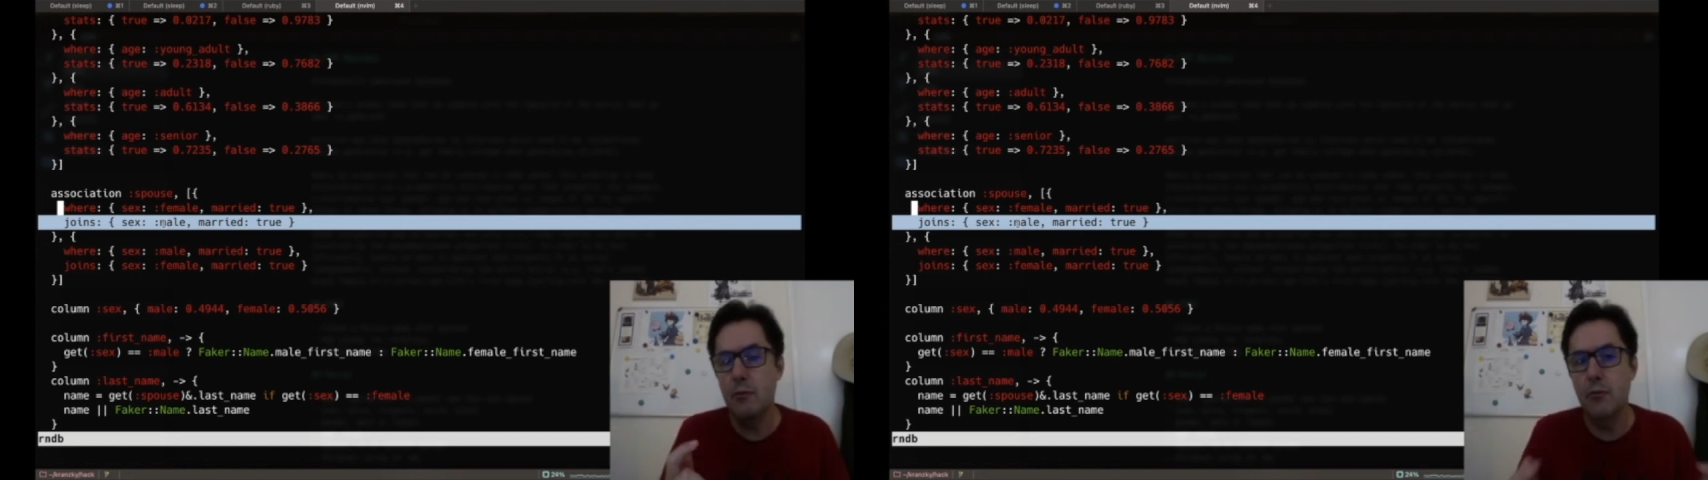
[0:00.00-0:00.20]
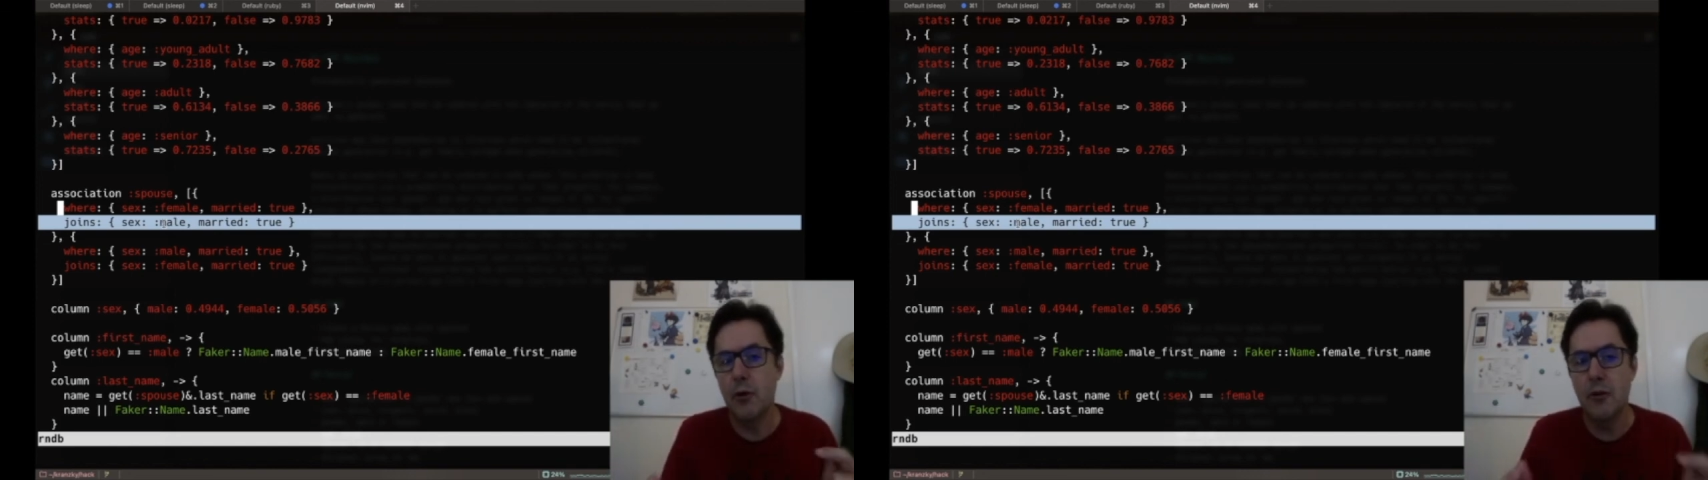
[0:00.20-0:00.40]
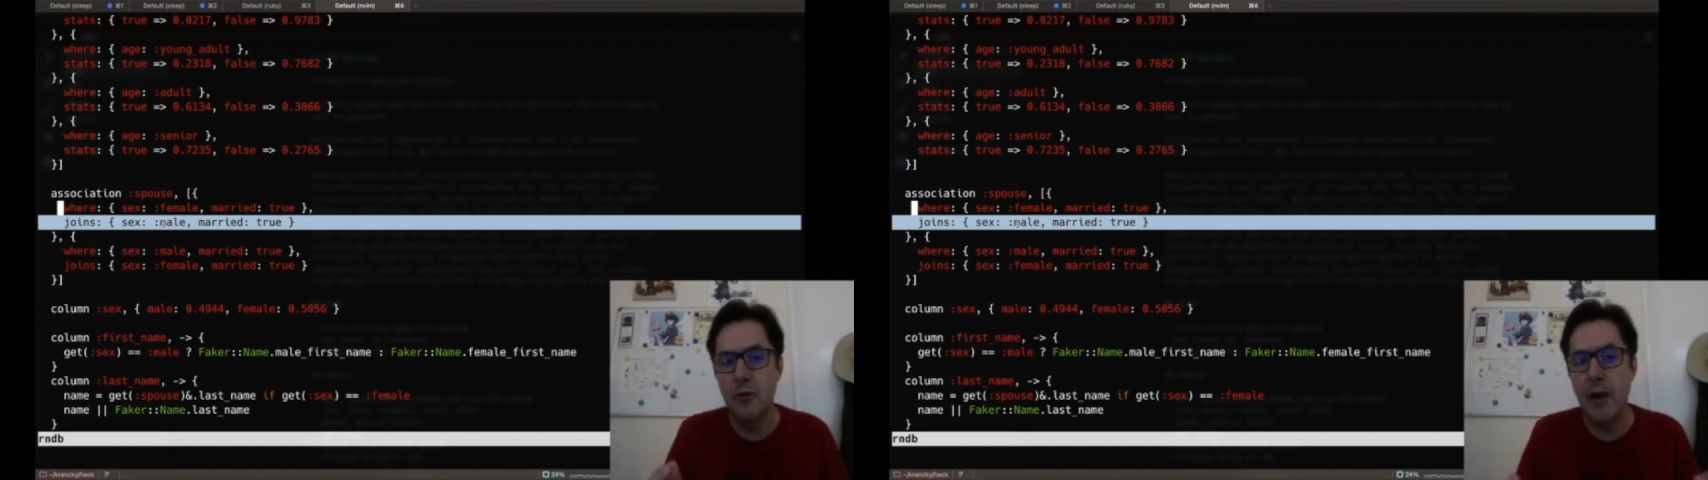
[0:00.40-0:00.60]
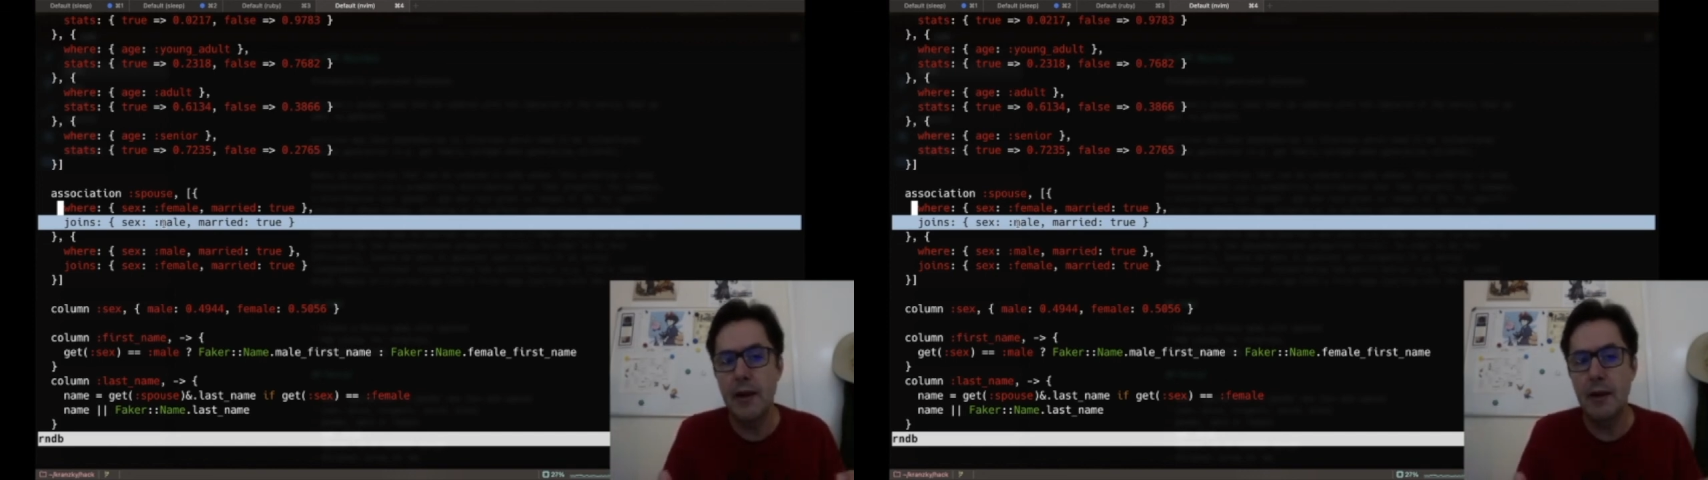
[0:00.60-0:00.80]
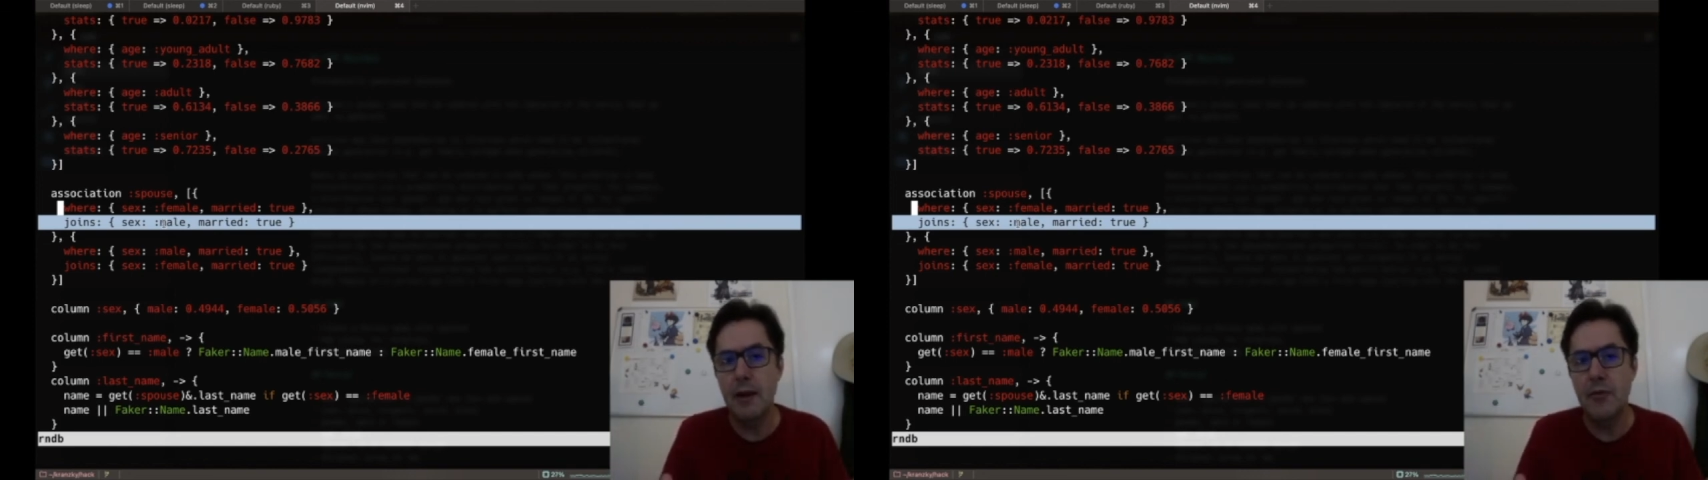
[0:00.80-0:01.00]

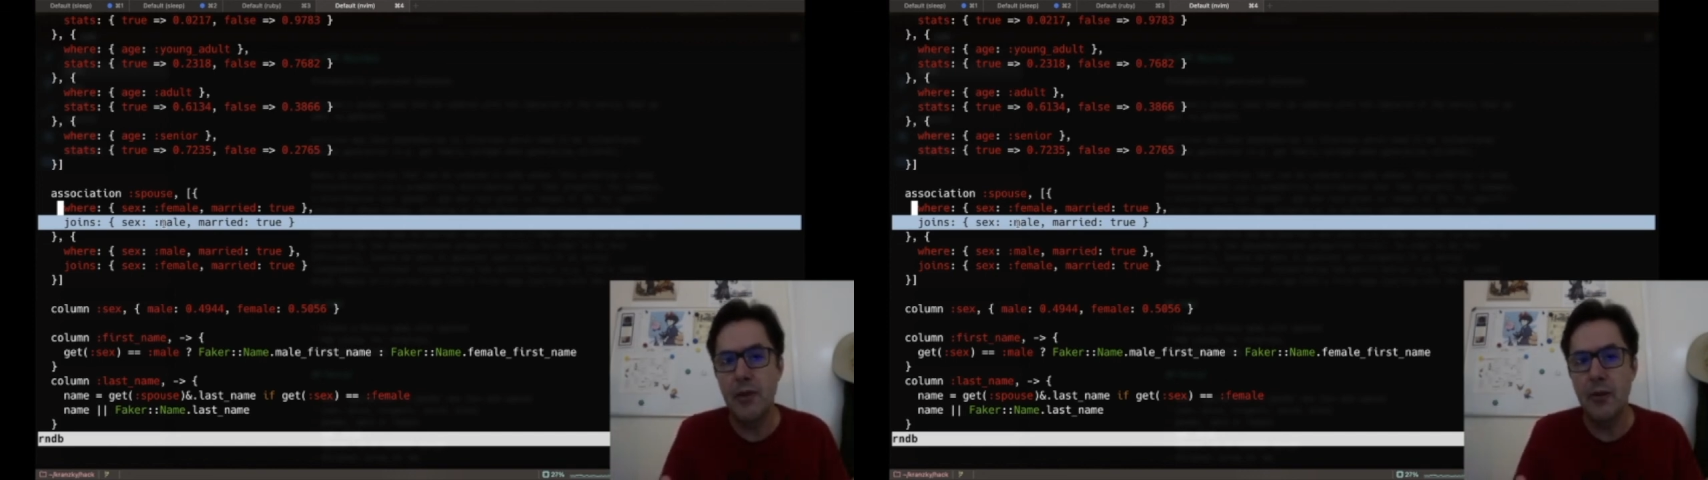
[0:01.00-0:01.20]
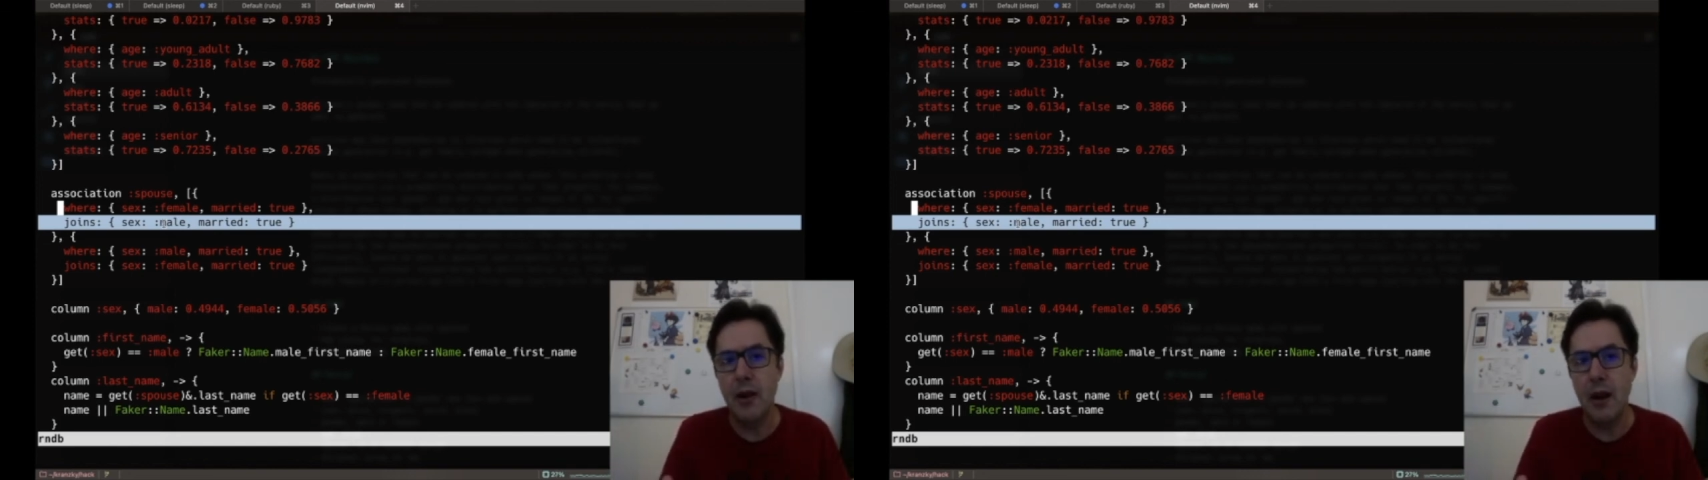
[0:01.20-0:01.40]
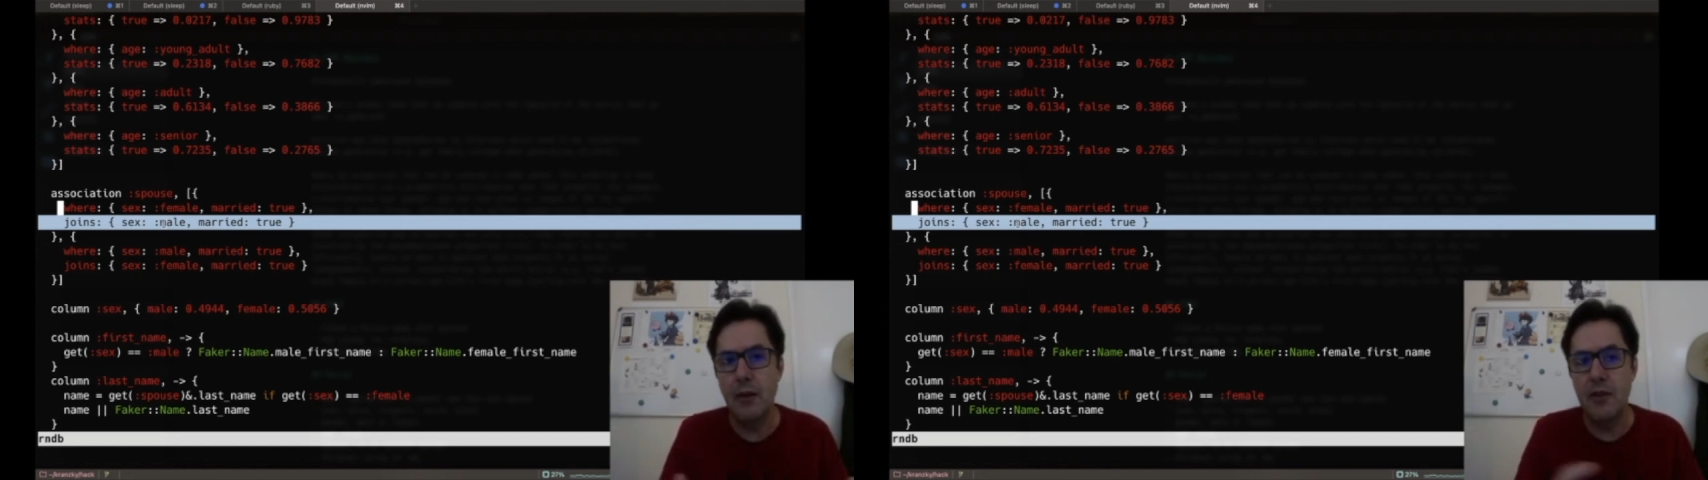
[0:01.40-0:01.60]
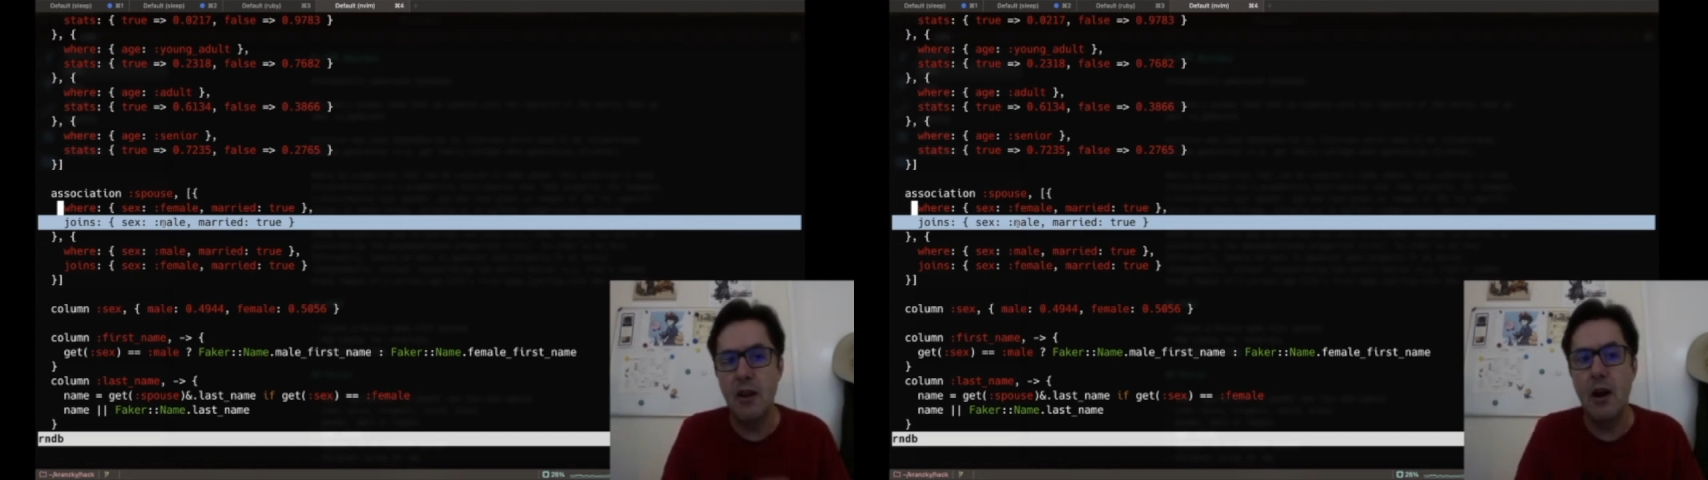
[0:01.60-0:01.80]
programmatically figure out the